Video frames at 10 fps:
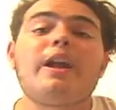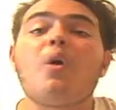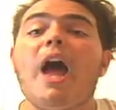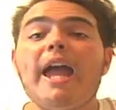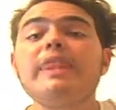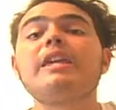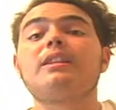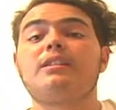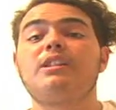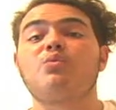Now, I
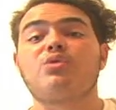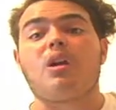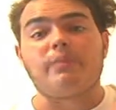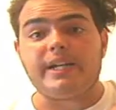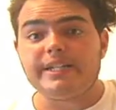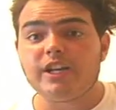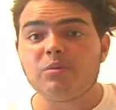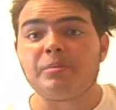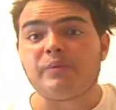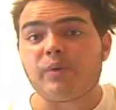think the season was already
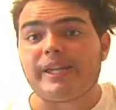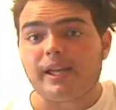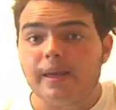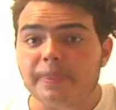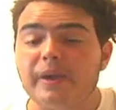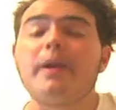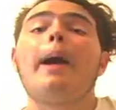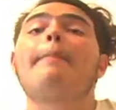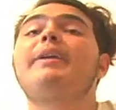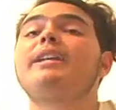terrible before he got there,
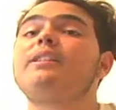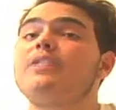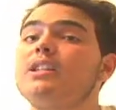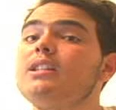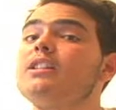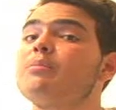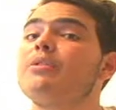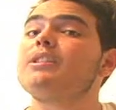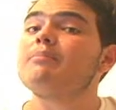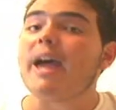because if the season's
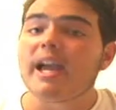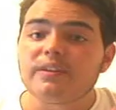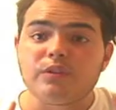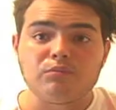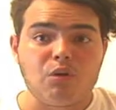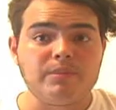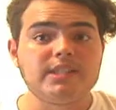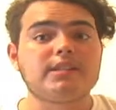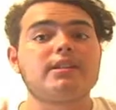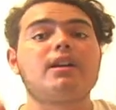most impactful
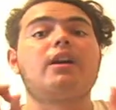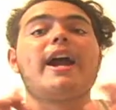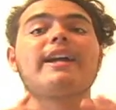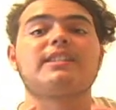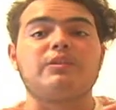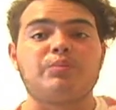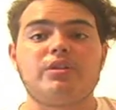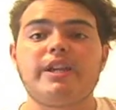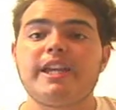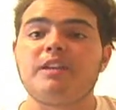moments are acts of
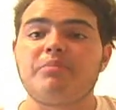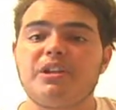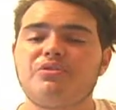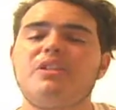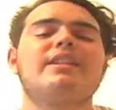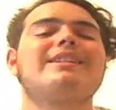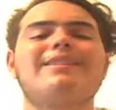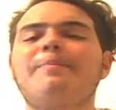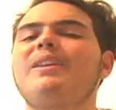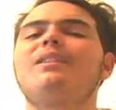bullying and bigotry, then
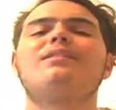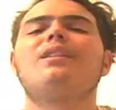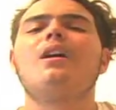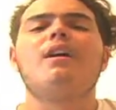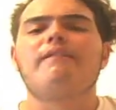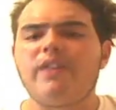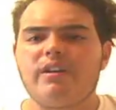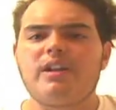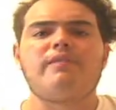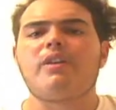something is
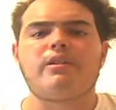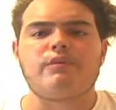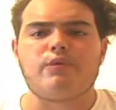very, very